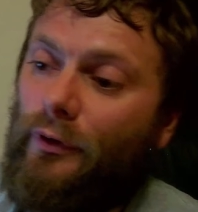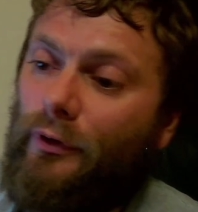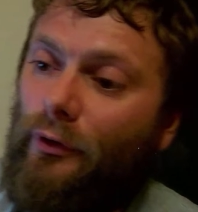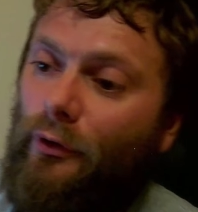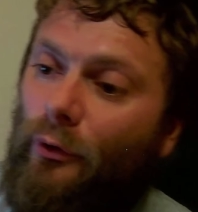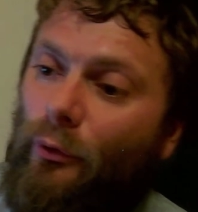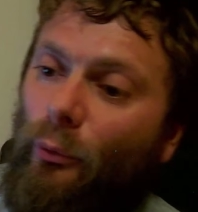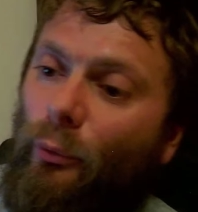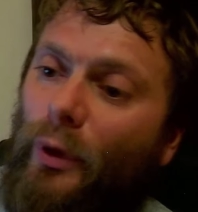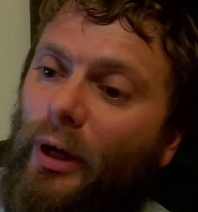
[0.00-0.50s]

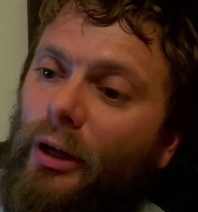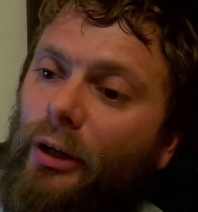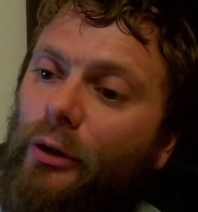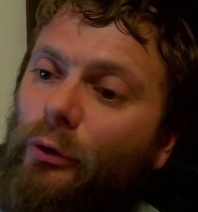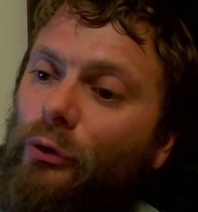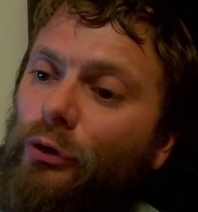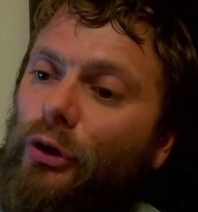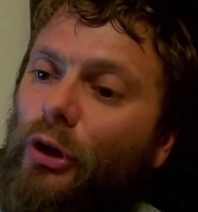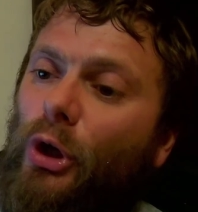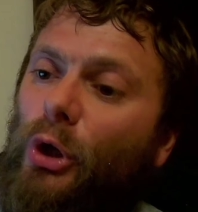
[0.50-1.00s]
where it
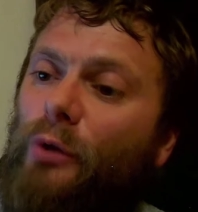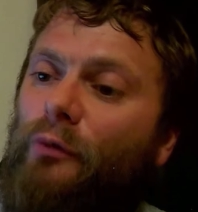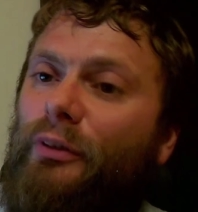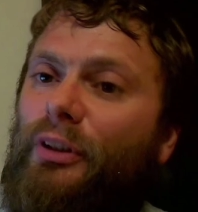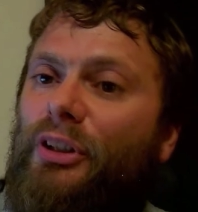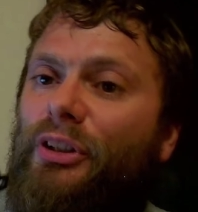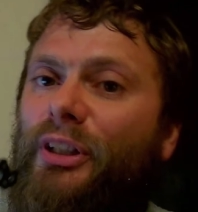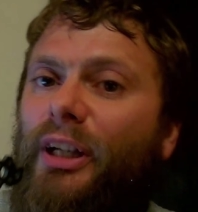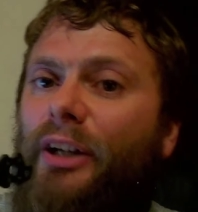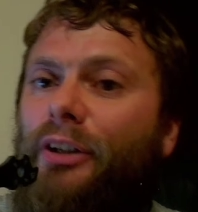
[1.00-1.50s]
goes over the
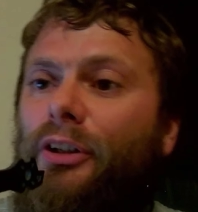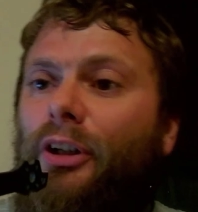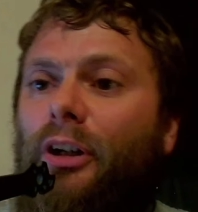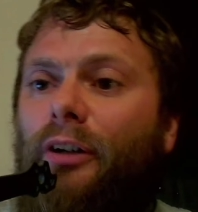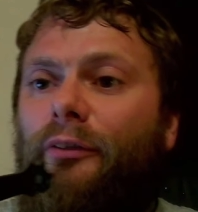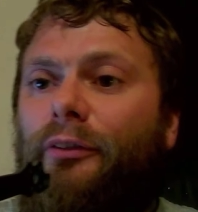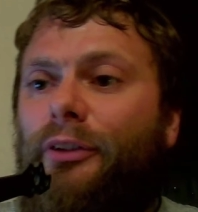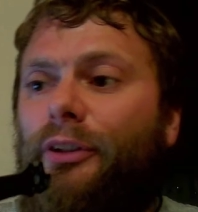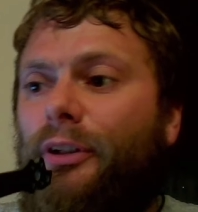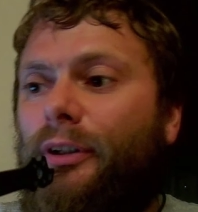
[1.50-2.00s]

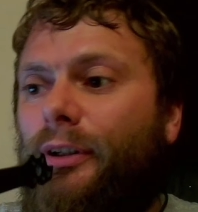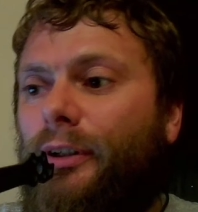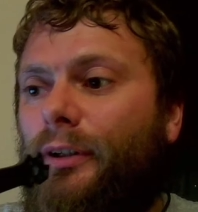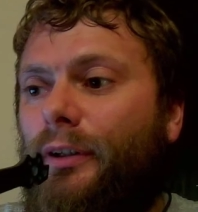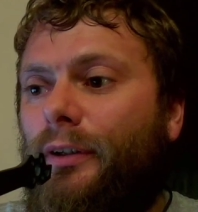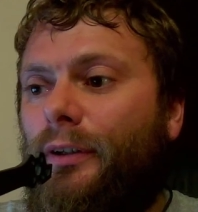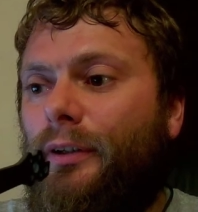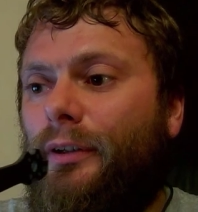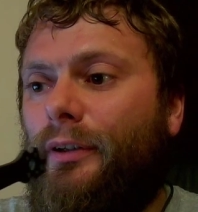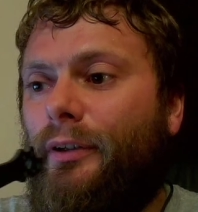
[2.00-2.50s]
standoffs,
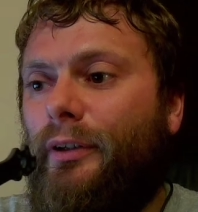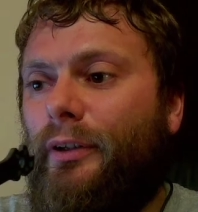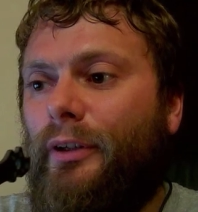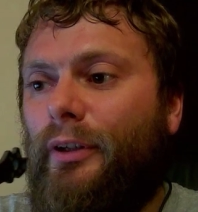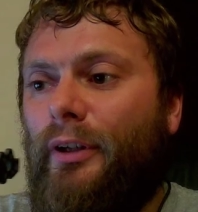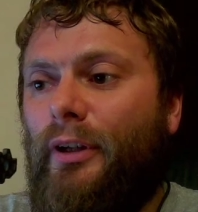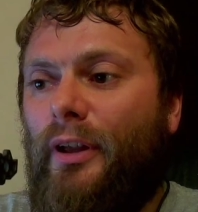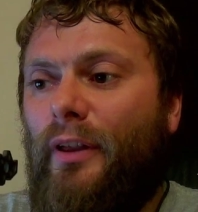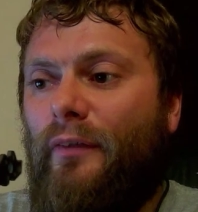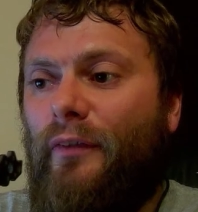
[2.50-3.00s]

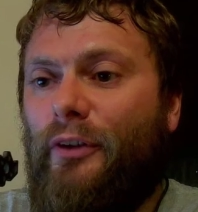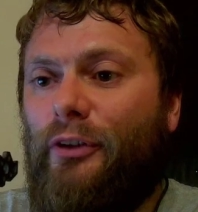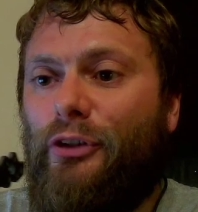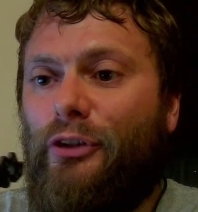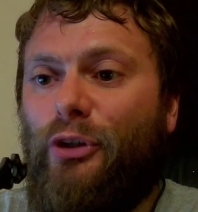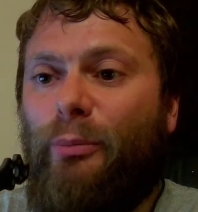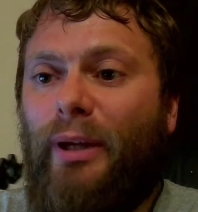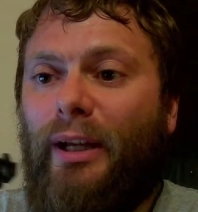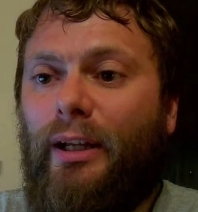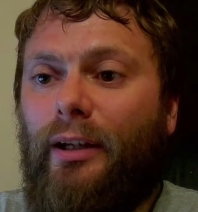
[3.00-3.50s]
they're too
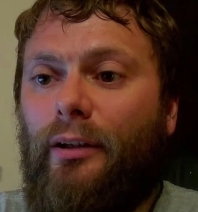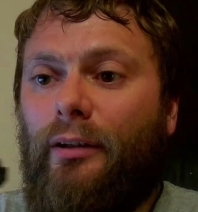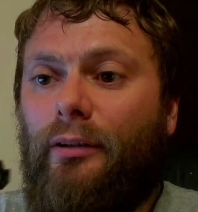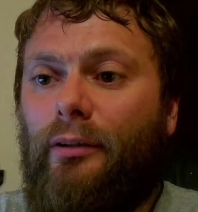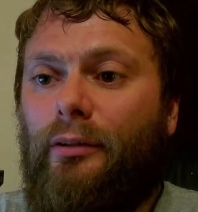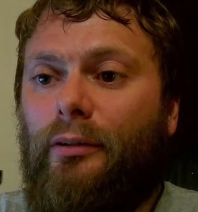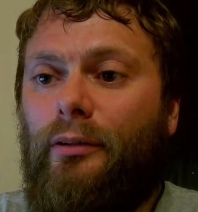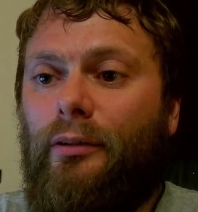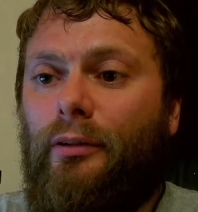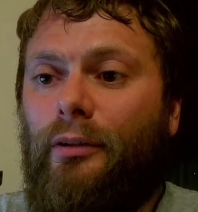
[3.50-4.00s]
big.
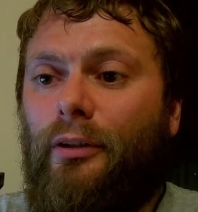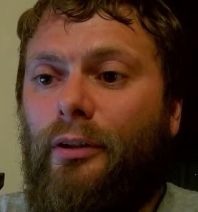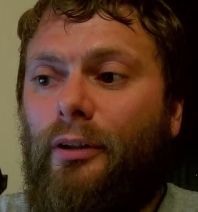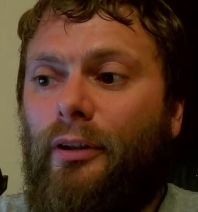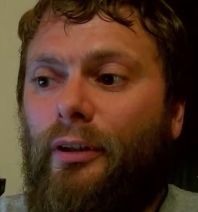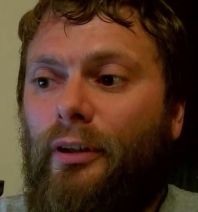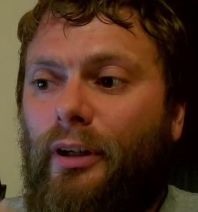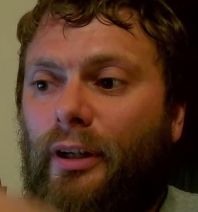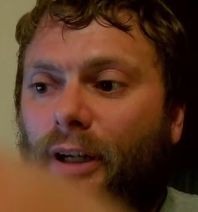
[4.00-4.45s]
It